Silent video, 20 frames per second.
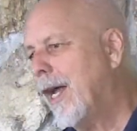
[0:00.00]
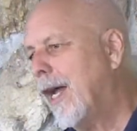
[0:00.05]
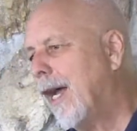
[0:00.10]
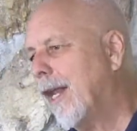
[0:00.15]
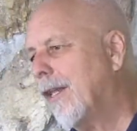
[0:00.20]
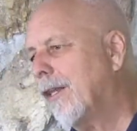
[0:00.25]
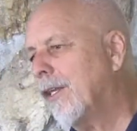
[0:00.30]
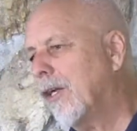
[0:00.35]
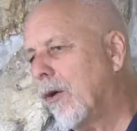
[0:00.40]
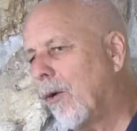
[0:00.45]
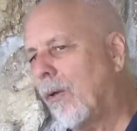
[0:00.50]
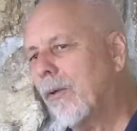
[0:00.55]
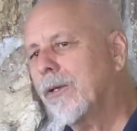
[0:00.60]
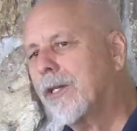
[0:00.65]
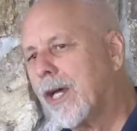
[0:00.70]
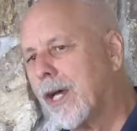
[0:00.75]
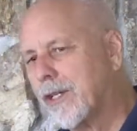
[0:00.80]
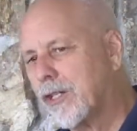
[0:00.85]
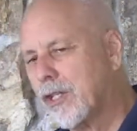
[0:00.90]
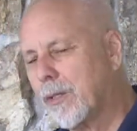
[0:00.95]
And in the Old
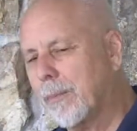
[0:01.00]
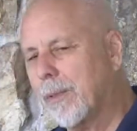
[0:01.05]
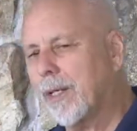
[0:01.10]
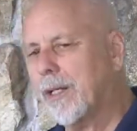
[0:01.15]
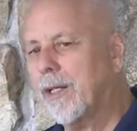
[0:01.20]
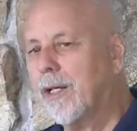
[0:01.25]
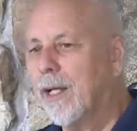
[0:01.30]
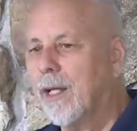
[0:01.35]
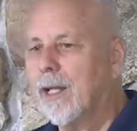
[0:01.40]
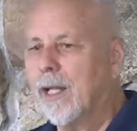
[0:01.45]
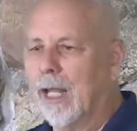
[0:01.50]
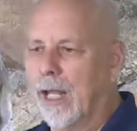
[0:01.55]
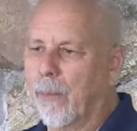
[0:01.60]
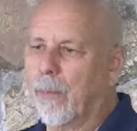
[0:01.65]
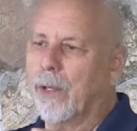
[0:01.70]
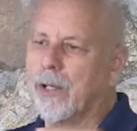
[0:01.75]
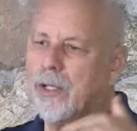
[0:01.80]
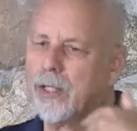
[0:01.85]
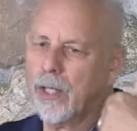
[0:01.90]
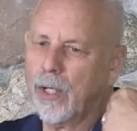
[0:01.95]
Testament, it
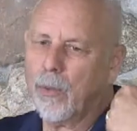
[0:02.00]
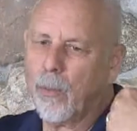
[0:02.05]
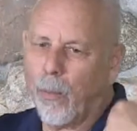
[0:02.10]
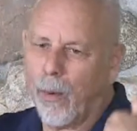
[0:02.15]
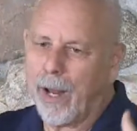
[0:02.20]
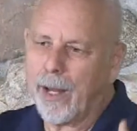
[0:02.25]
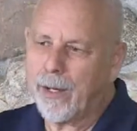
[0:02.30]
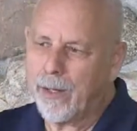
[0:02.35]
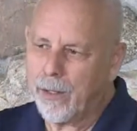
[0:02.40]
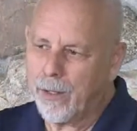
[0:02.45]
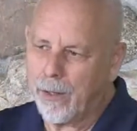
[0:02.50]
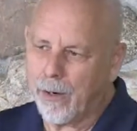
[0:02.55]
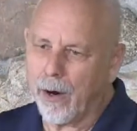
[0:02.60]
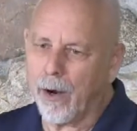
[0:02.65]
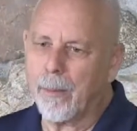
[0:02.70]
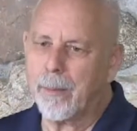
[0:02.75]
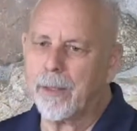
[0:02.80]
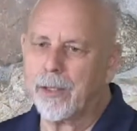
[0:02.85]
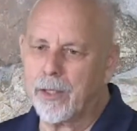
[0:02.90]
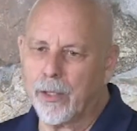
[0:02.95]
was the white
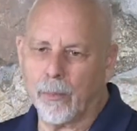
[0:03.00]
garment,